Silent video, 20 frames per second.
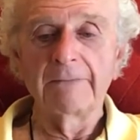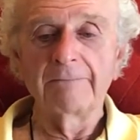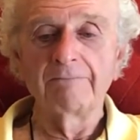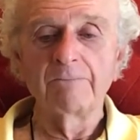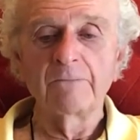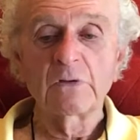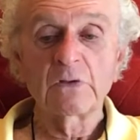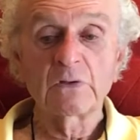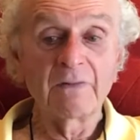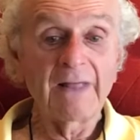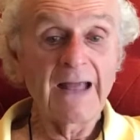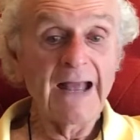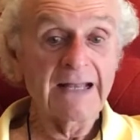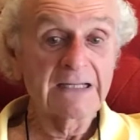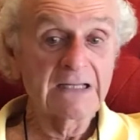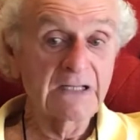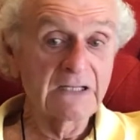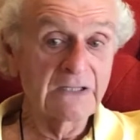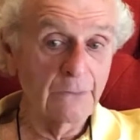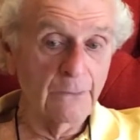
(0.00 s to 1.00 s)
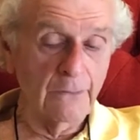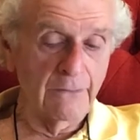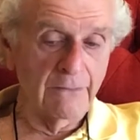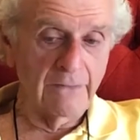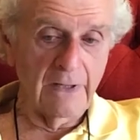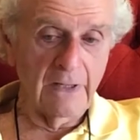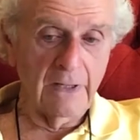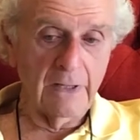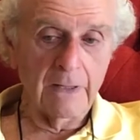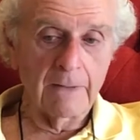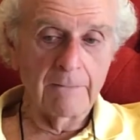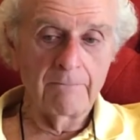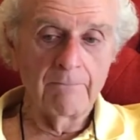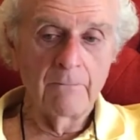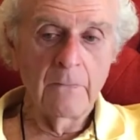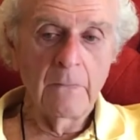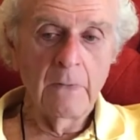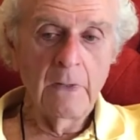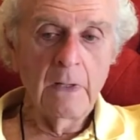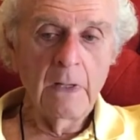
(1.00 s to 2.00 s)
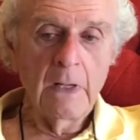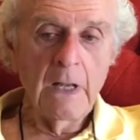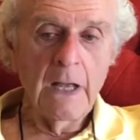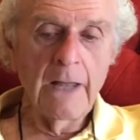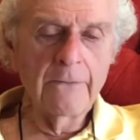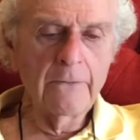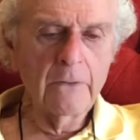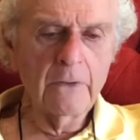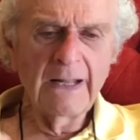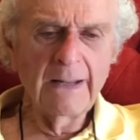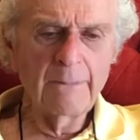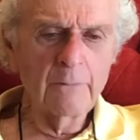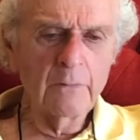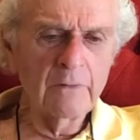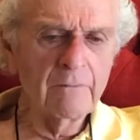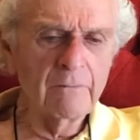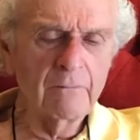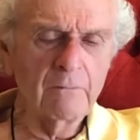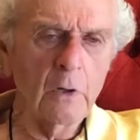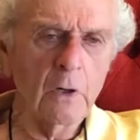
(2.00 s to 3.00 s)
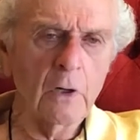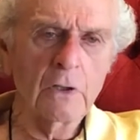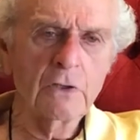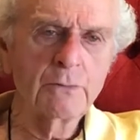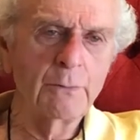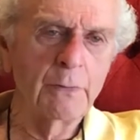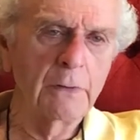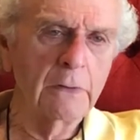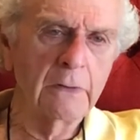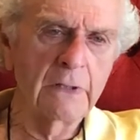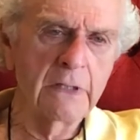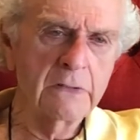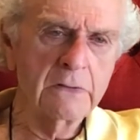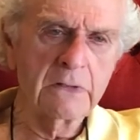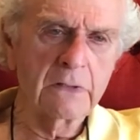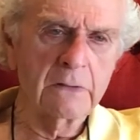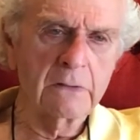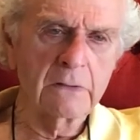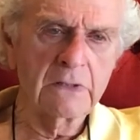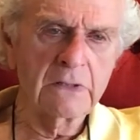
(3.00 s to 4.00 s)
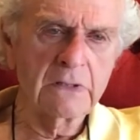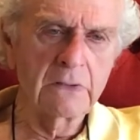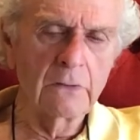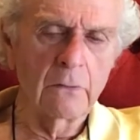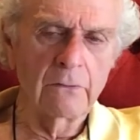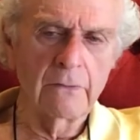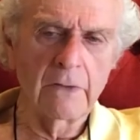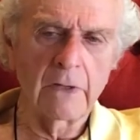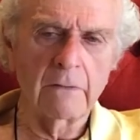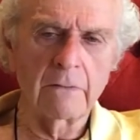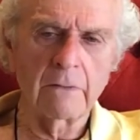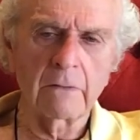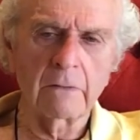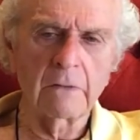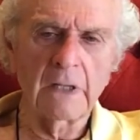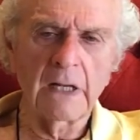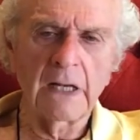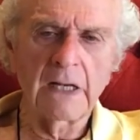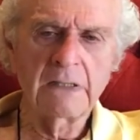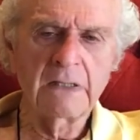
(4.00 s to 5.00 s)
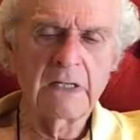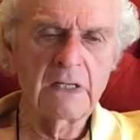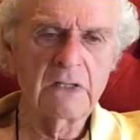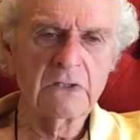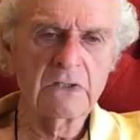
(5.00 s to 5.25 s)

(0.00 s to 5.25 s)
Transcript: So that's still there. And there are a number of large buildings that are still there that are 19th